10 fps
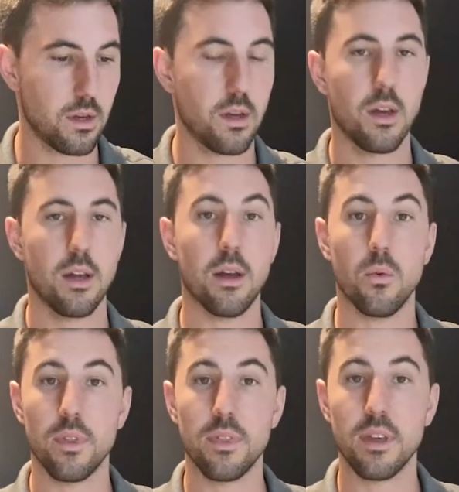Now,
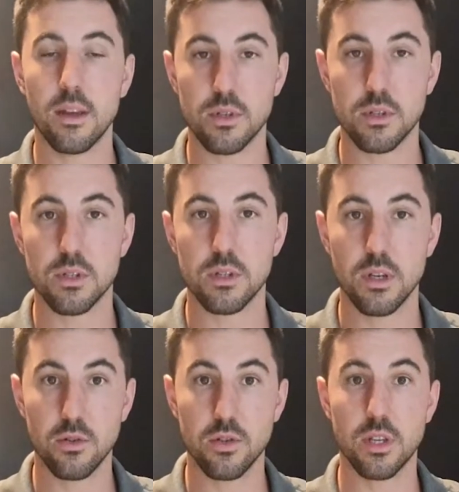one thing that was
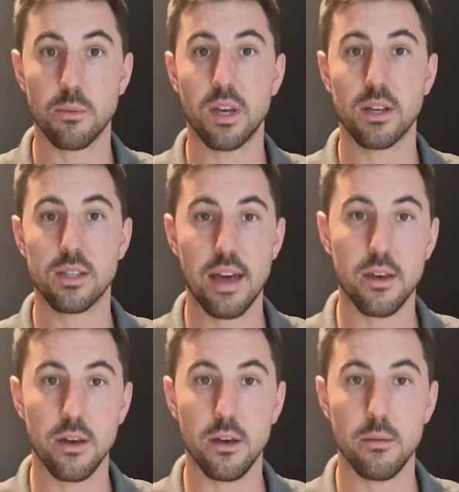interesting, because they had
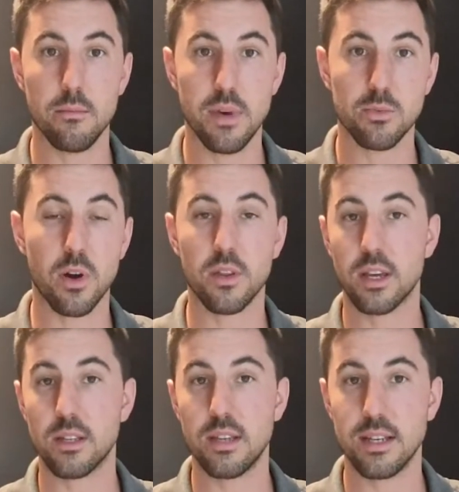the mouse model, they
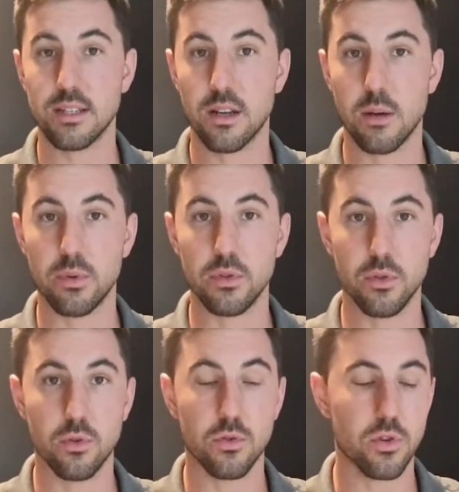could test a couple
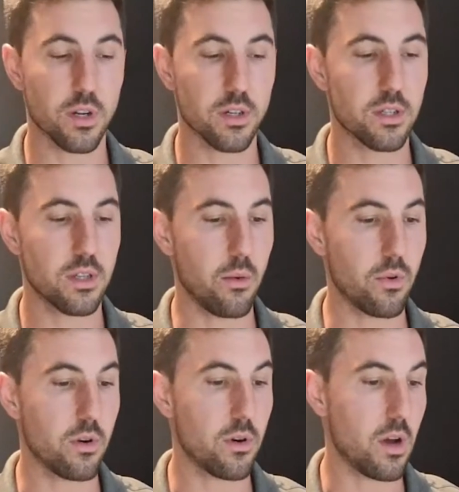new drugs that
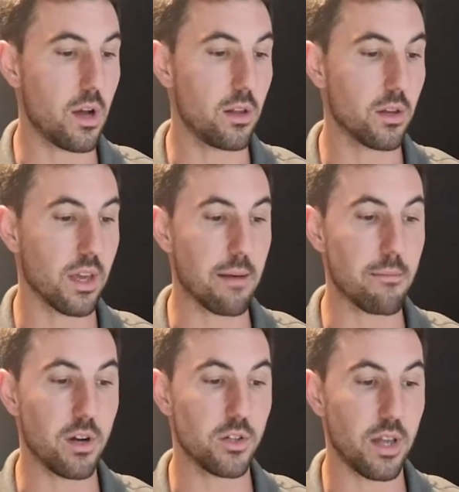were looking at
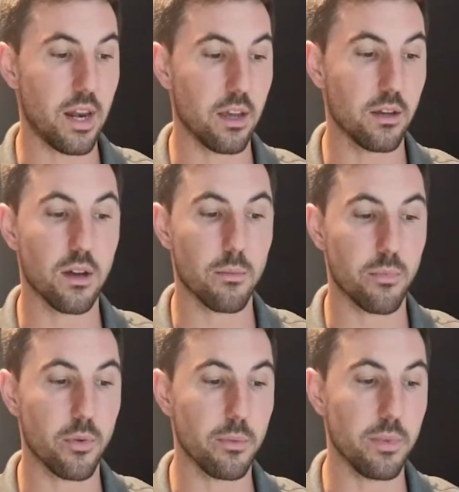modulating gut
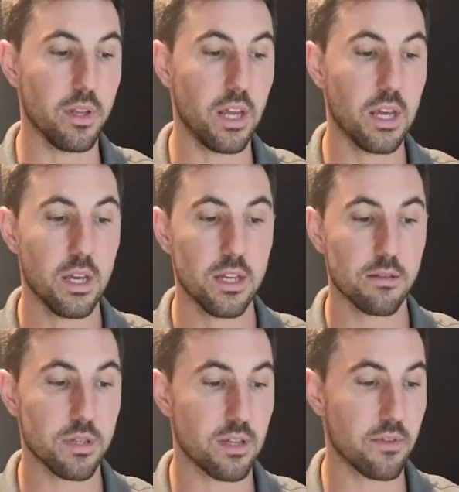permeability,
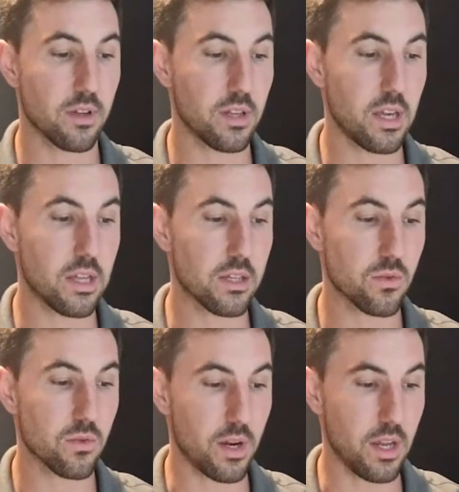specifically this
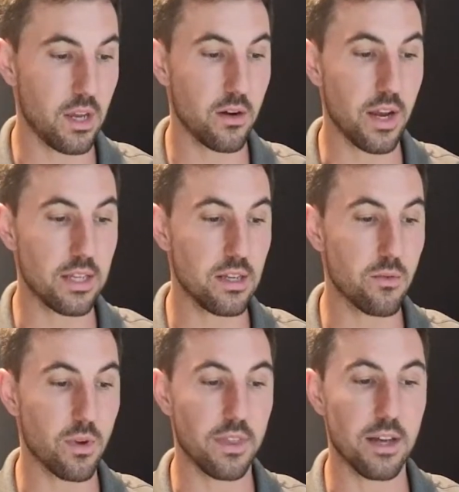one here,
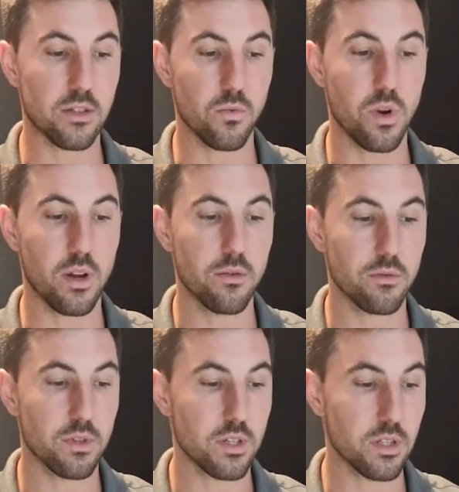AT-1001,
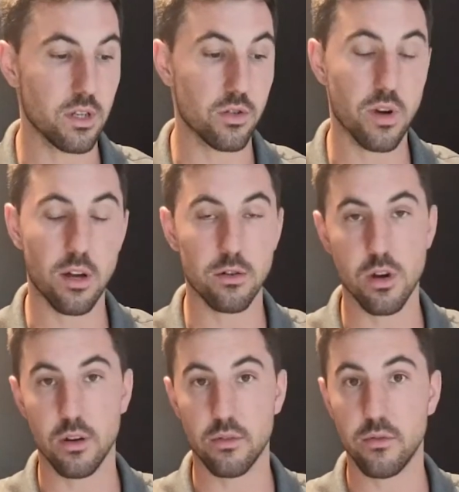which is a trial
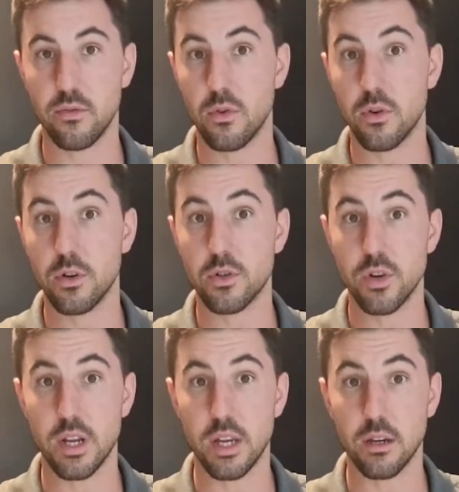drug for
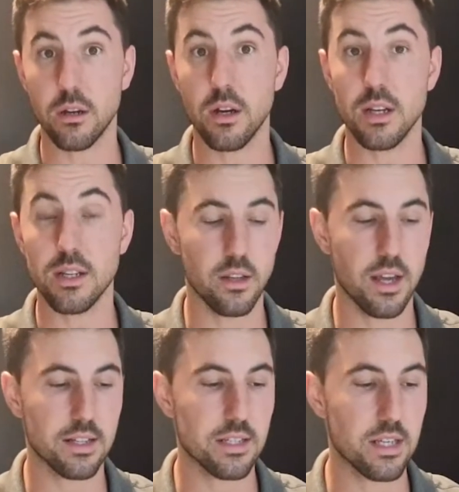treating
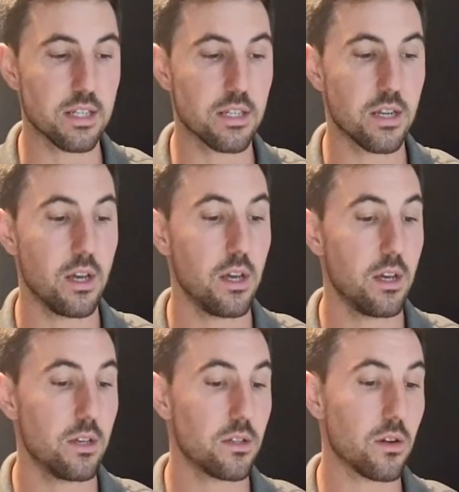celiac disease.
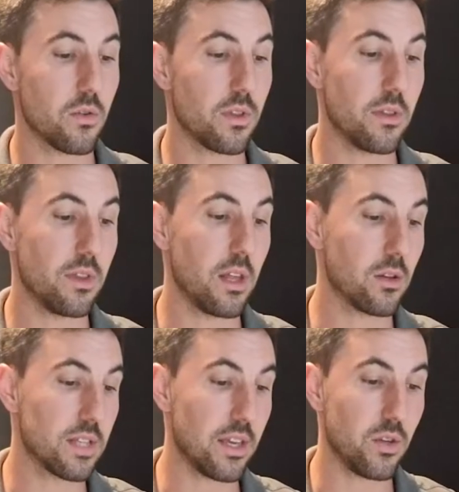So they
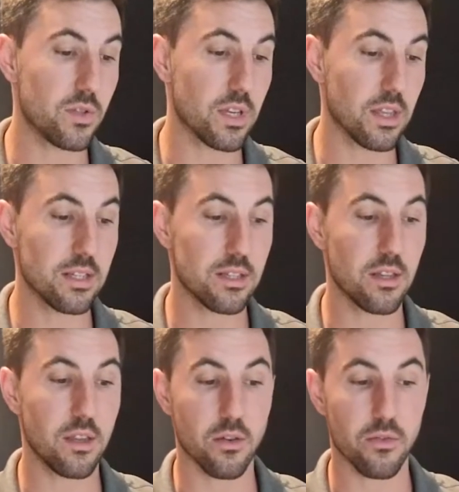looked at using this in
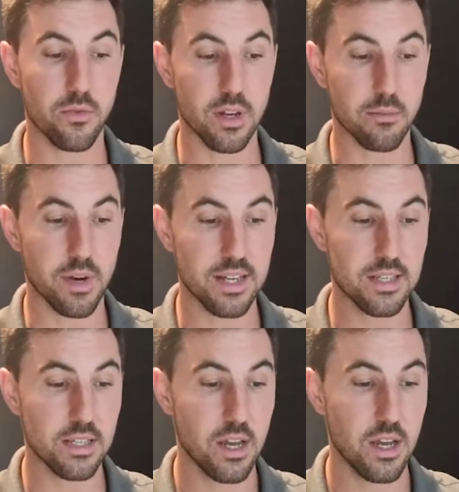the arthritic
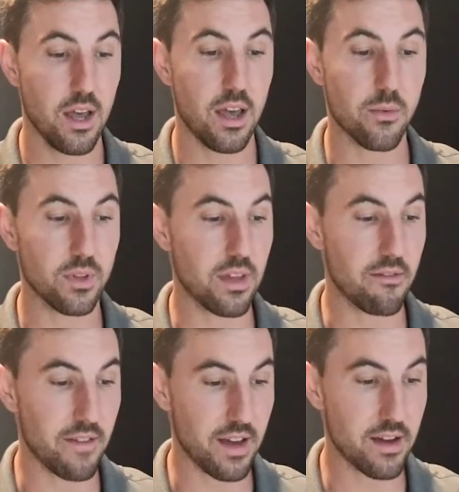mice, and what they
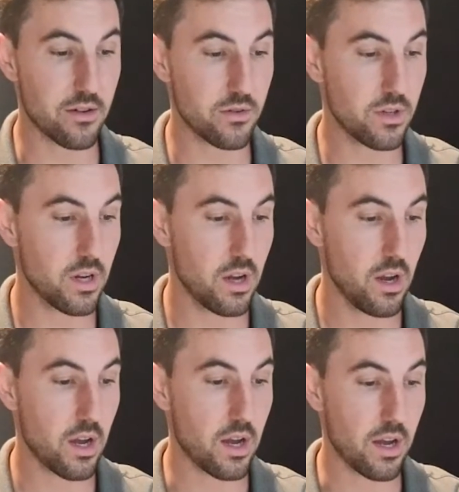found
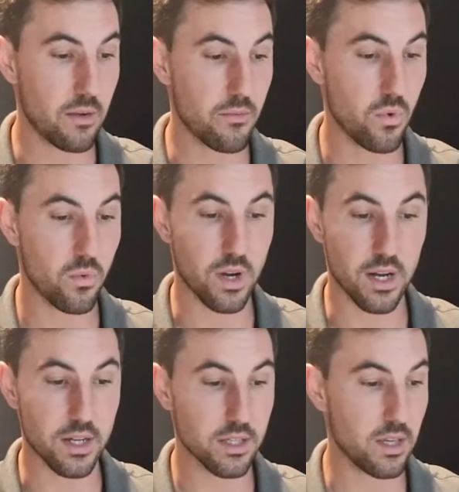
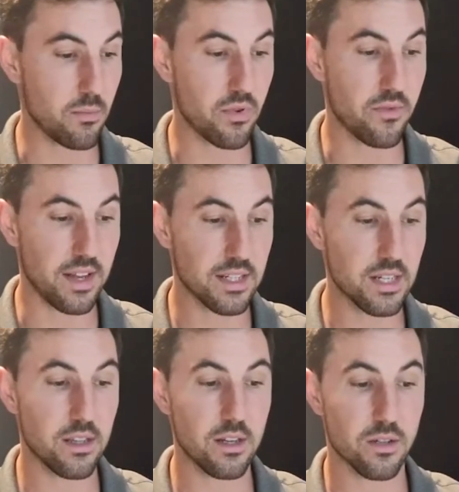was it
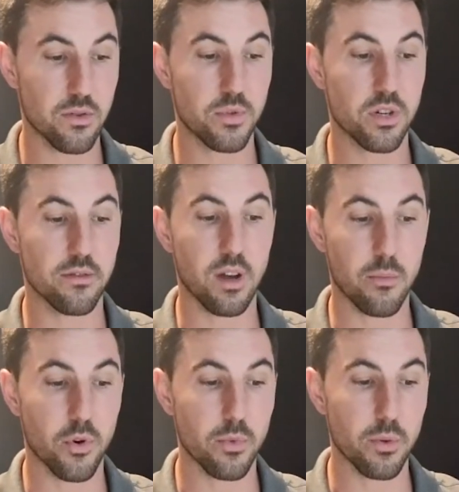prevented the disruption of gut
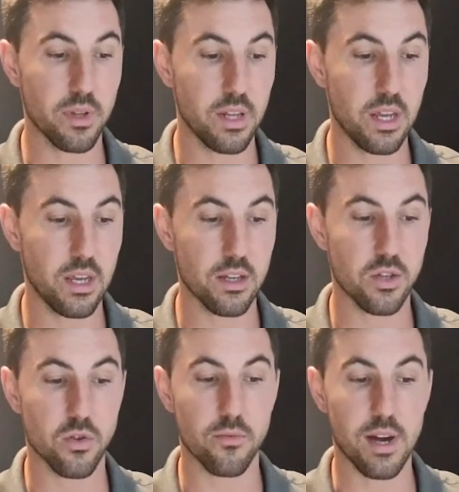permeability, as
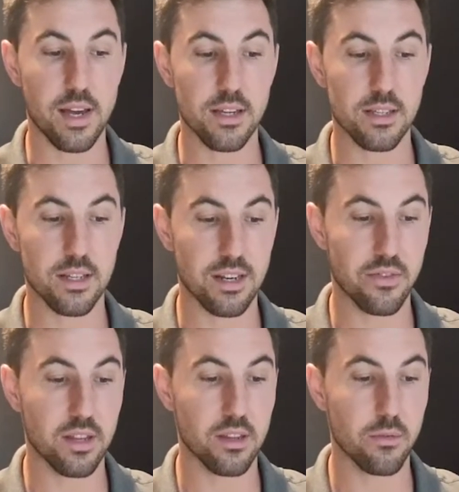shown by
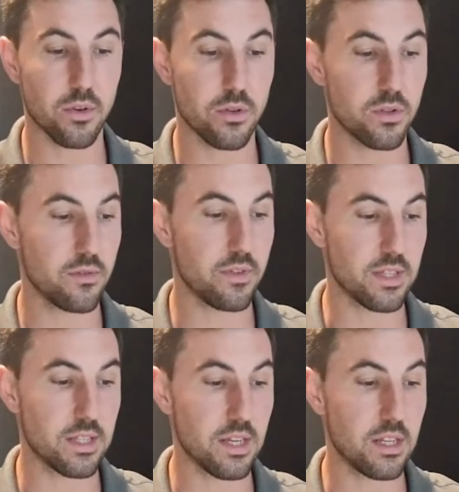significantly reduced
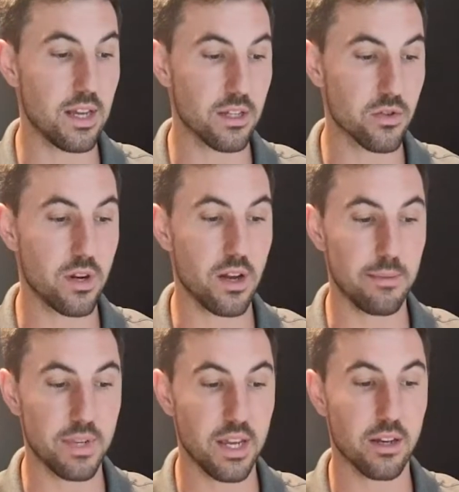FIT-C dextrin
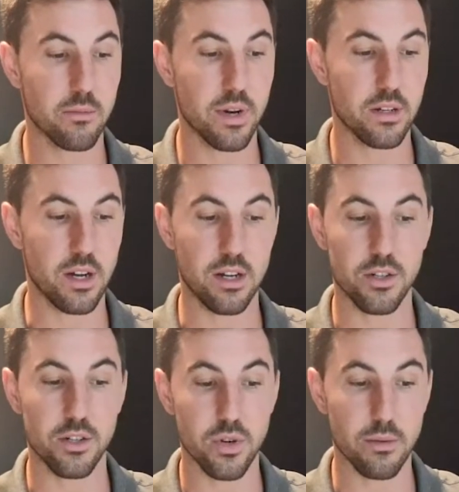uptake compared to
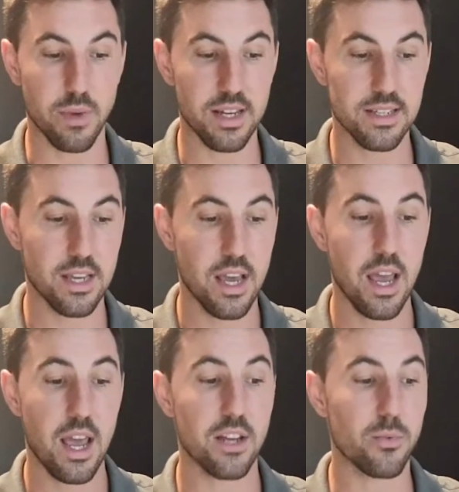untreated mice,
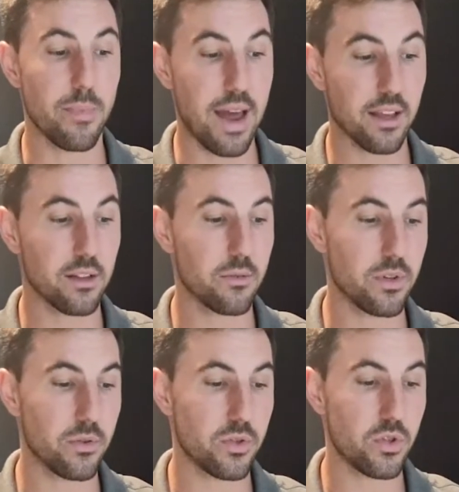and dramatically
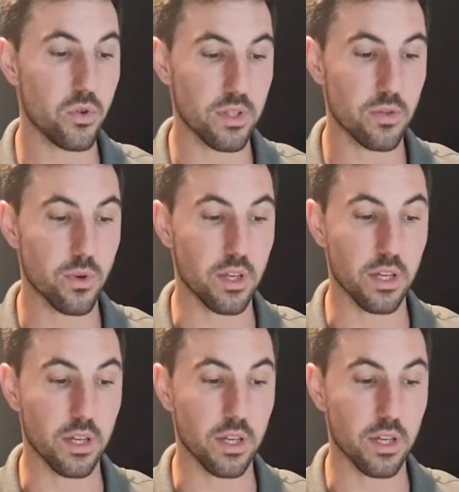reduced joint swelling.